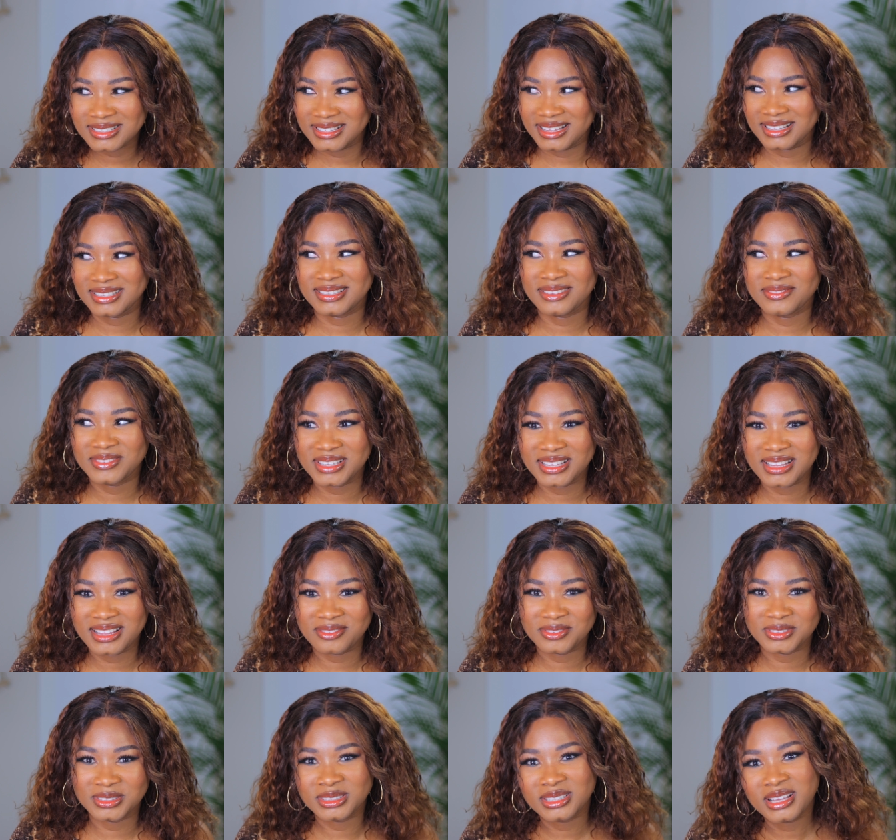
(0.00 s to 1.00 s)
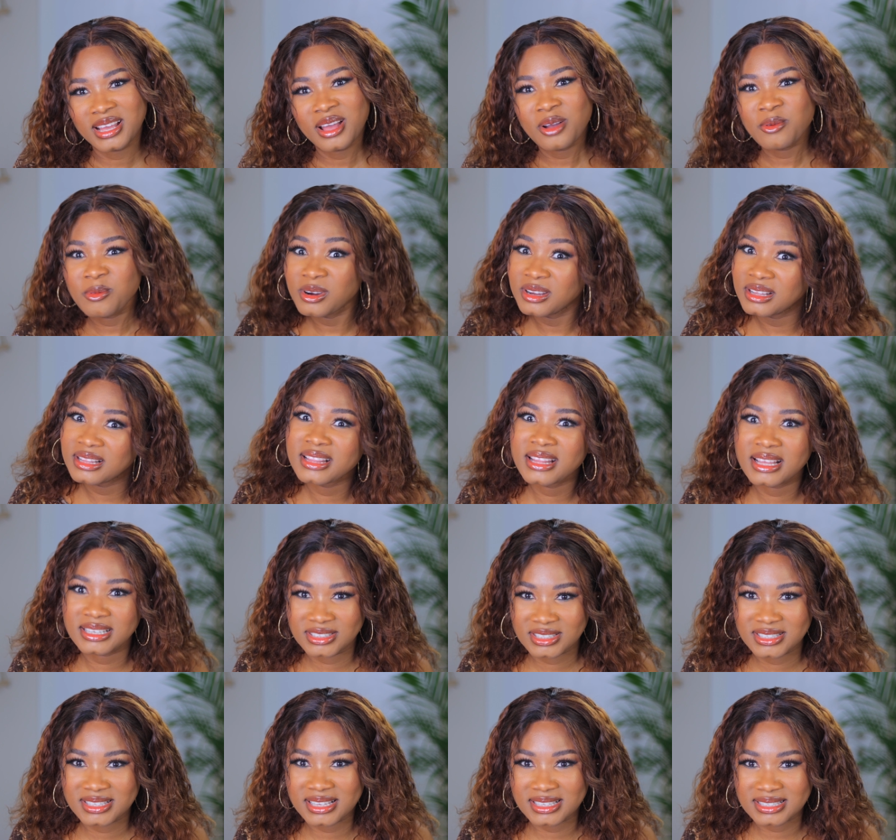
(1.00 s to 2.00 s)
is that 7-Eleven? But
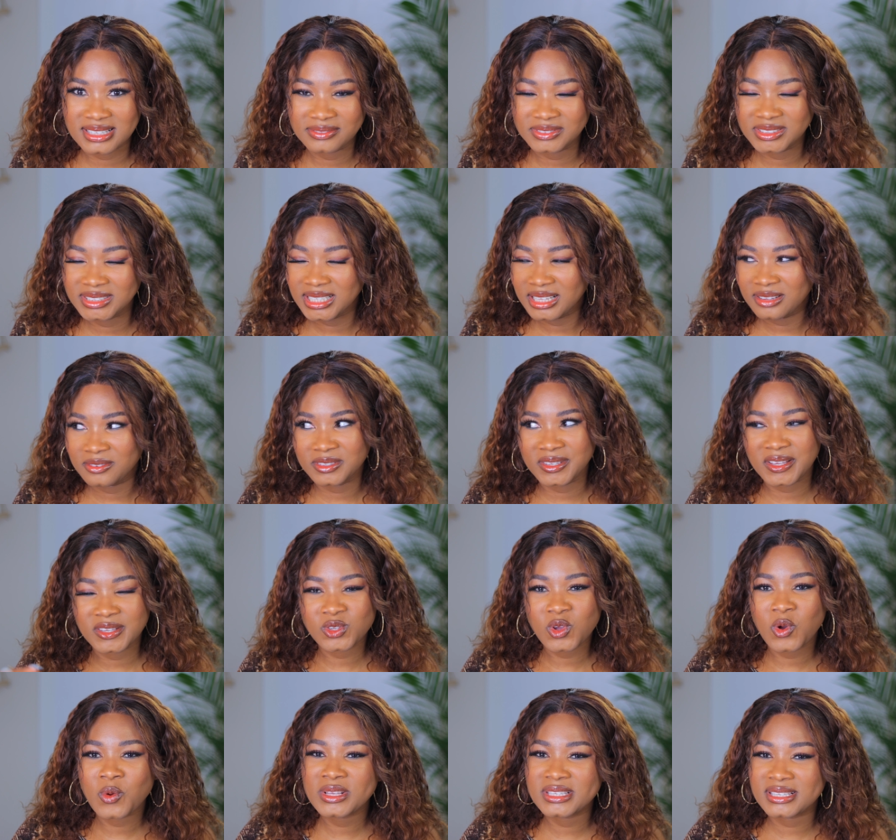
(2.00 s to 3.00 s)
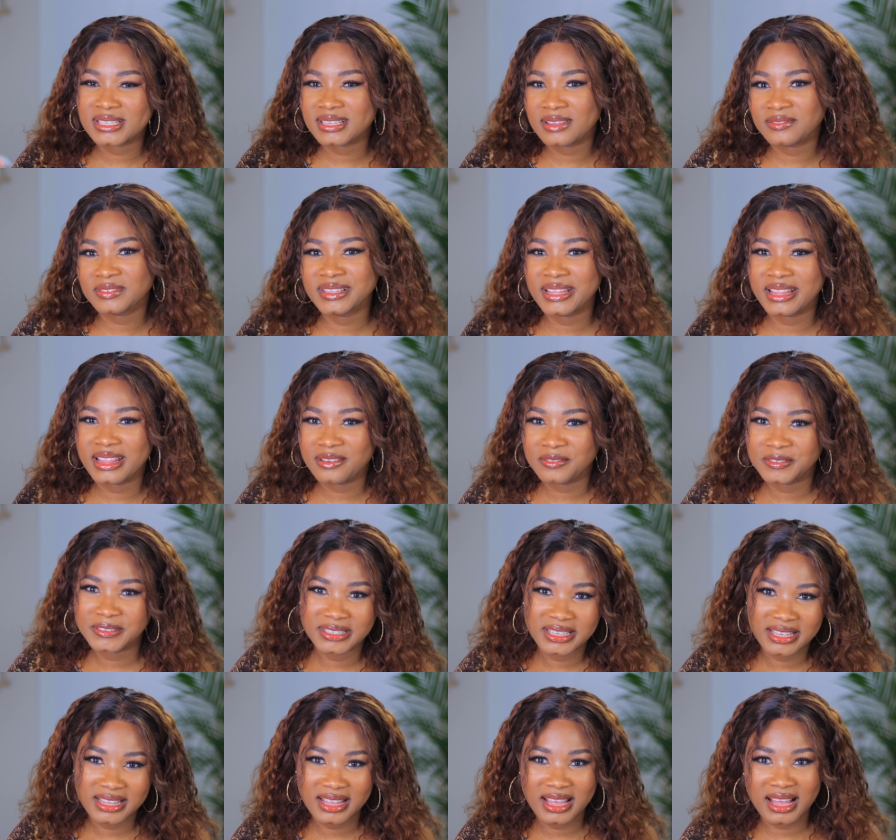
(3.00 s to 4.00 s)
let's just say 7-Eleven. There's always a
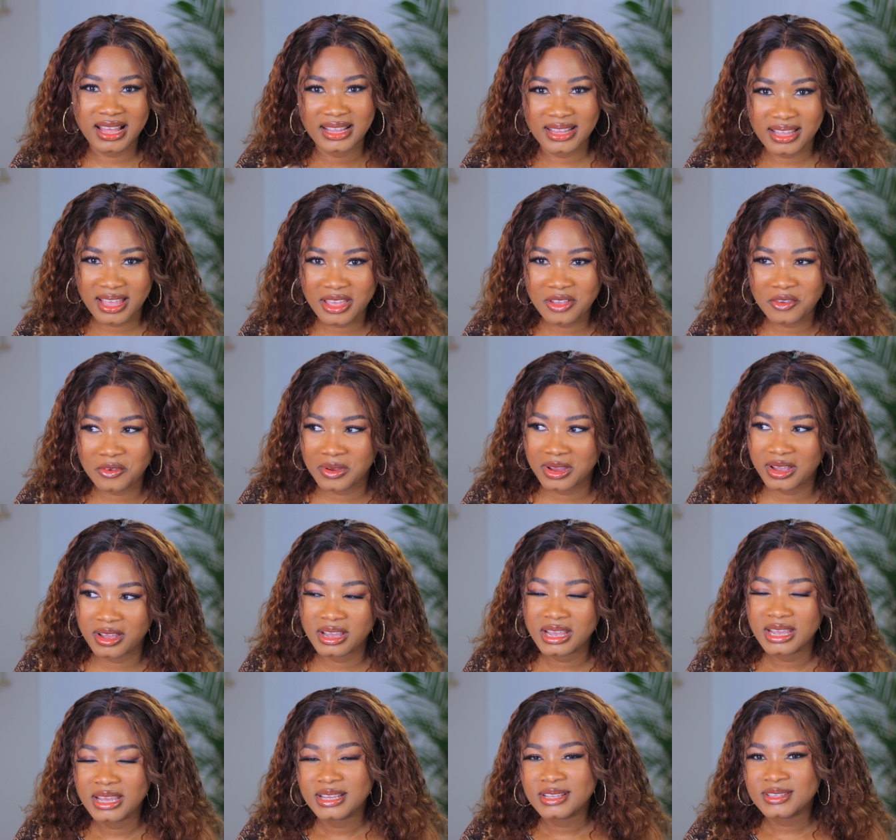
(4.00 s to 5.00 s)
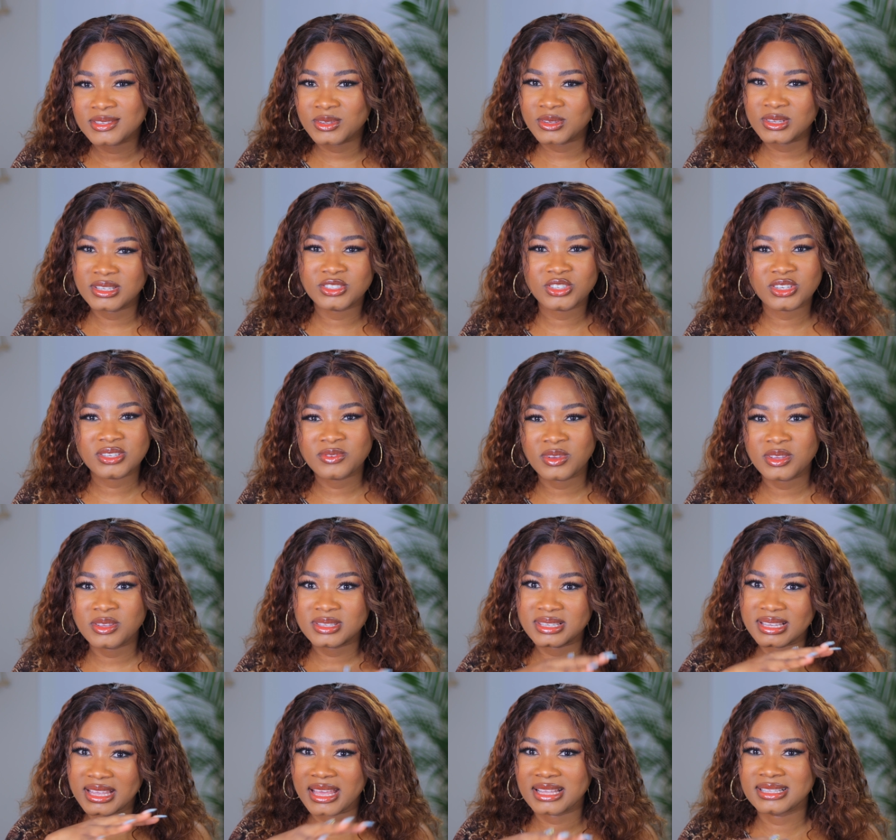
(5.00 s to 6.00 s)
7-Eleven in an area. So it's just for
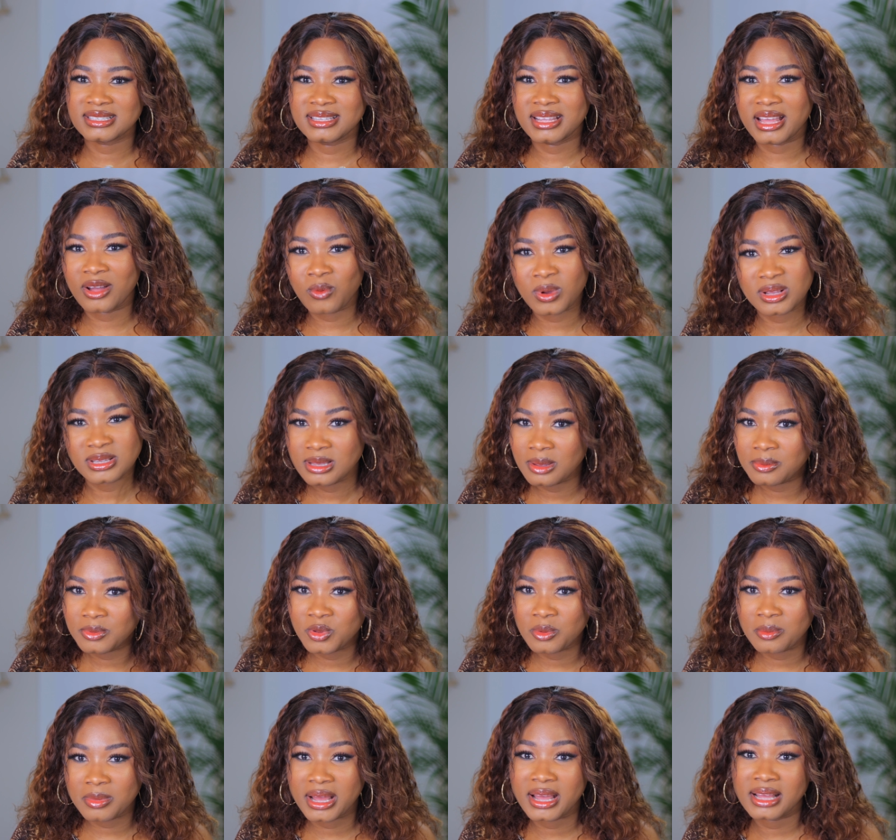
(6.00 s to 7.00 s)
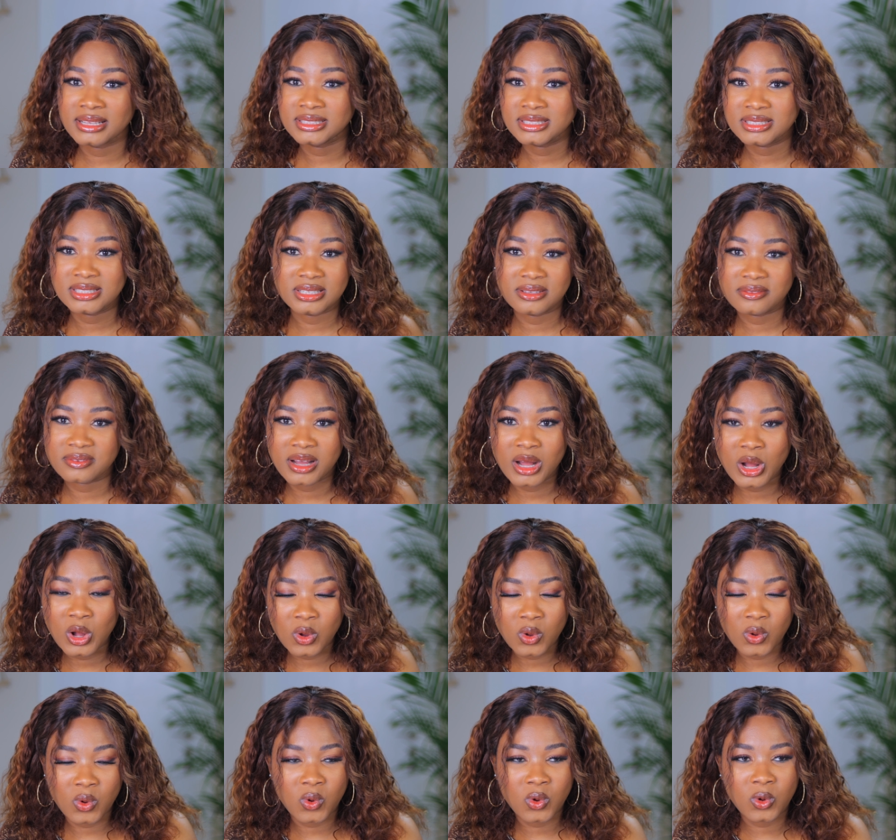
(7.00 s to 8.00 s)
you to get their WhatsApp number and they deliver
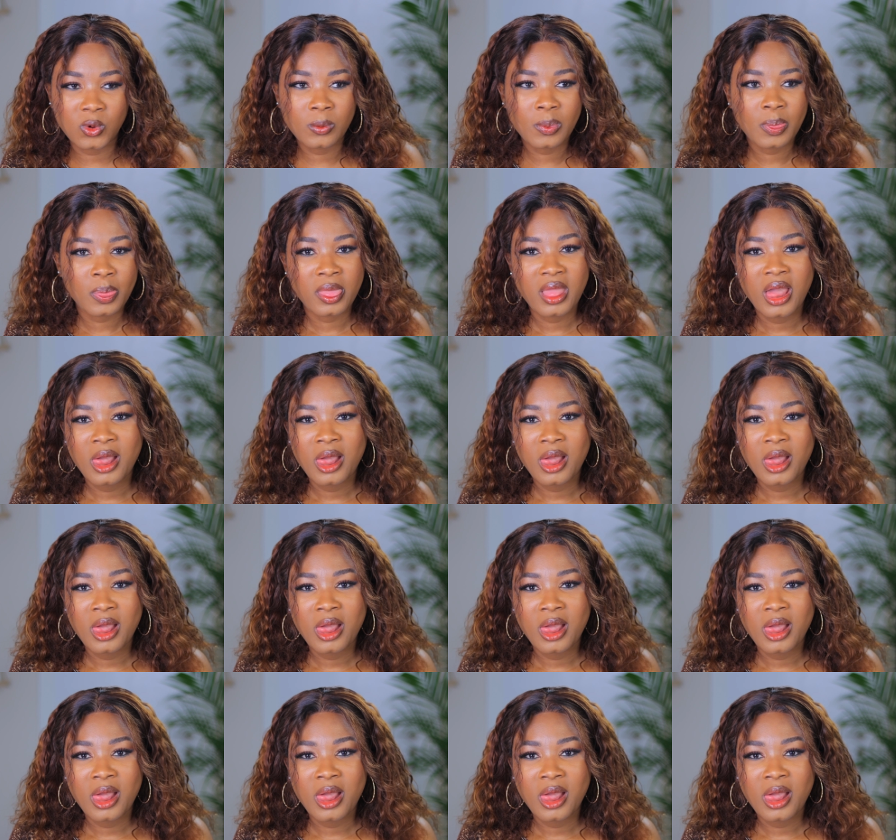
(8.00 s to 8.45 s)
alcohol.